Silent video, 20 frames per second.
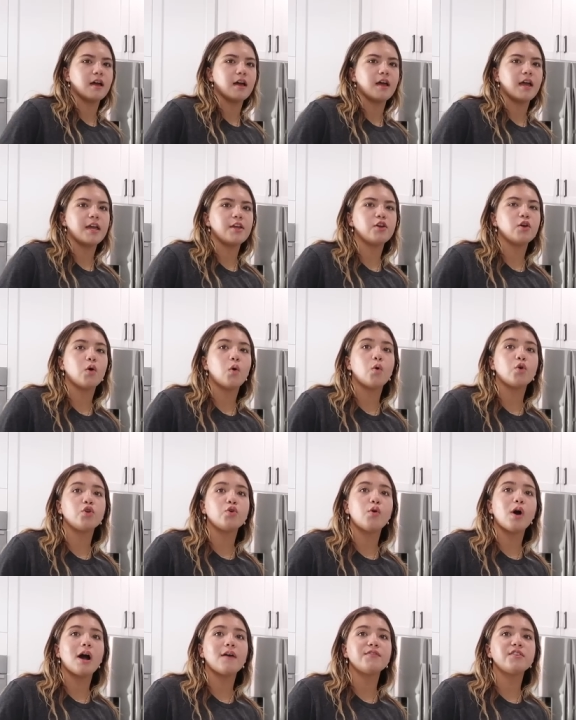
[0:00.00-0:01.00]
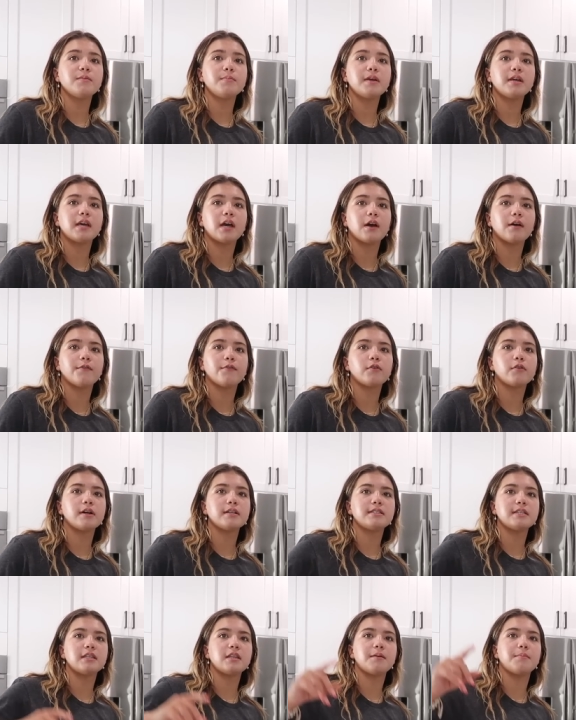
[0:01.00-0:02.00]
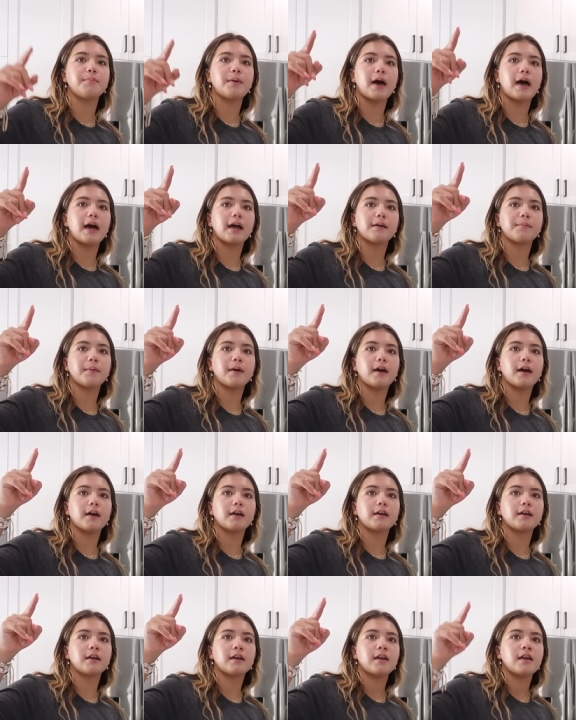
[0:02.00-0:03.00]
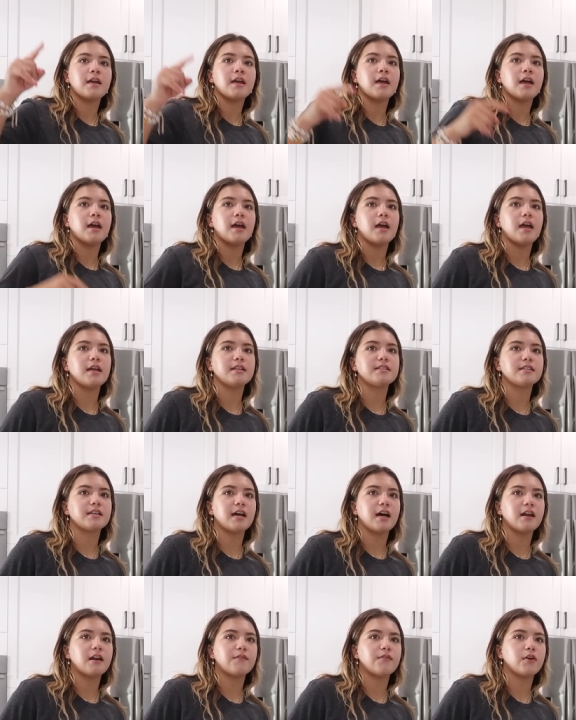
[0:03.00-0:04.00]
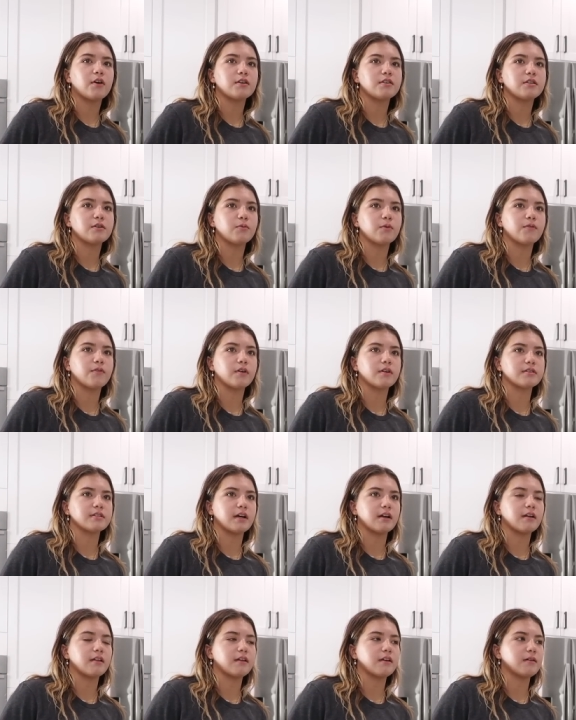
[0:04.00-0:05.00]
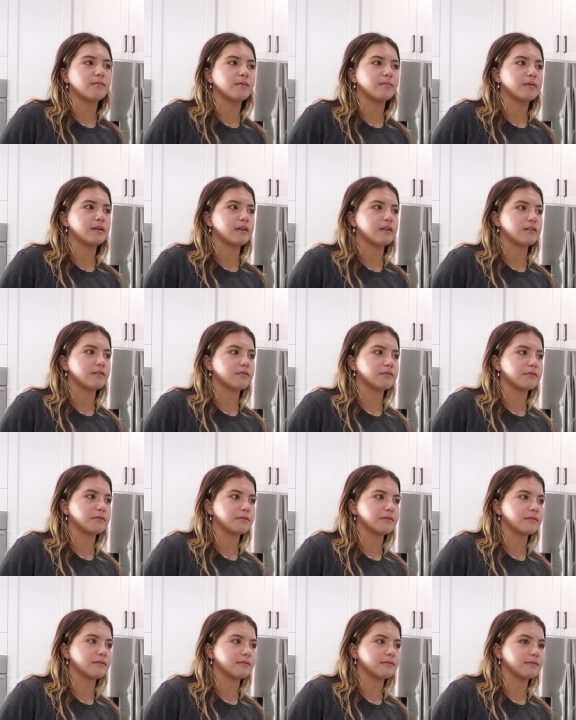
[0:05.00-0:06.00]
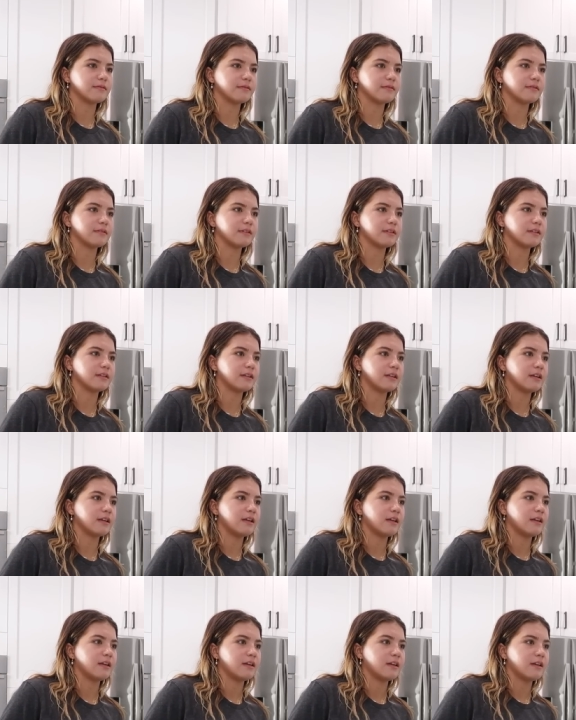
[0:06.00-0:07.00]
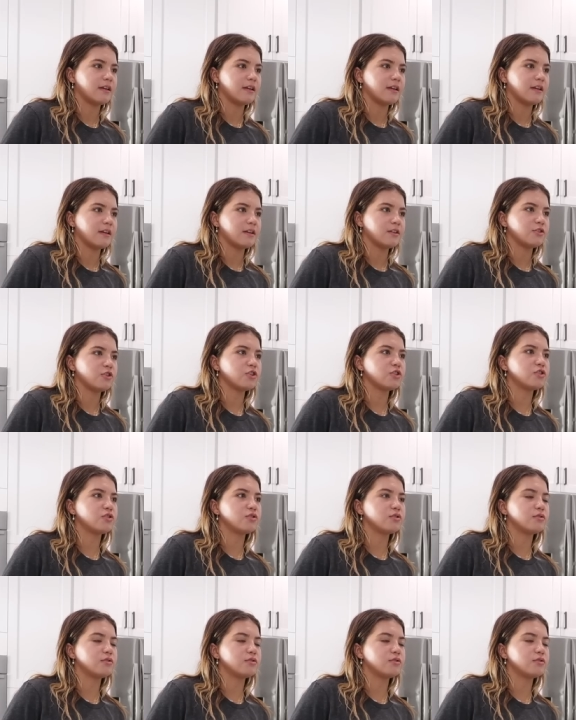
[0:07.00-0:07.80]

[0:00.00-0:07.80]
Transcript: And you you have to be careful. It's in the backpack. It's kind of hard to reverse out of there, but be careful. Yay! Just